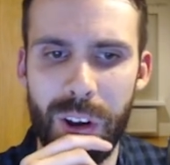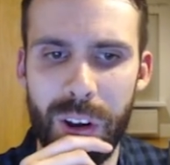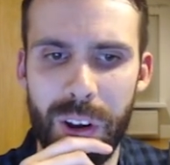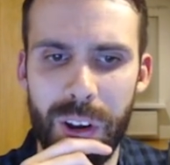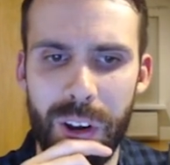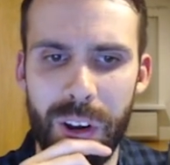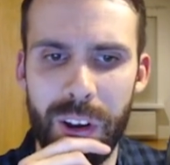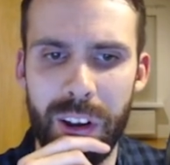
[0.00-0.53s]

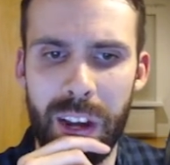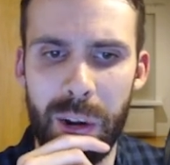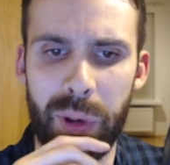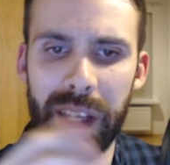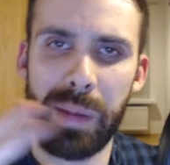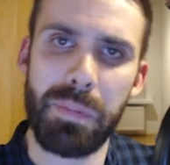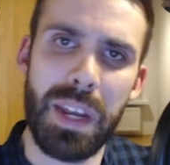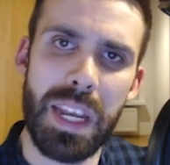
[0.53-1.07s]
And
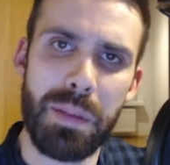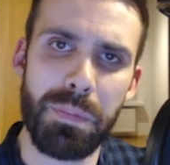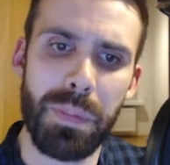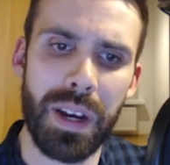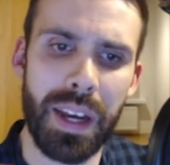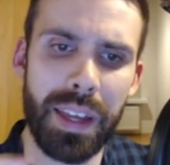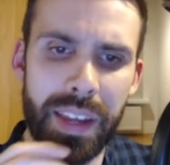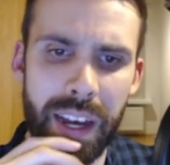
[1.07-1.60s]
what I mean
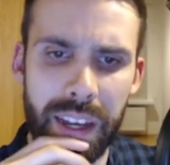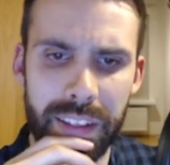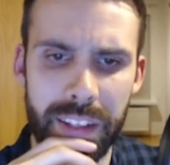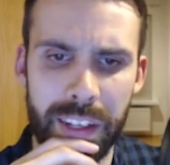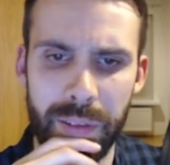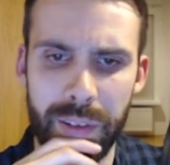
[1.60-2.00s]
by that in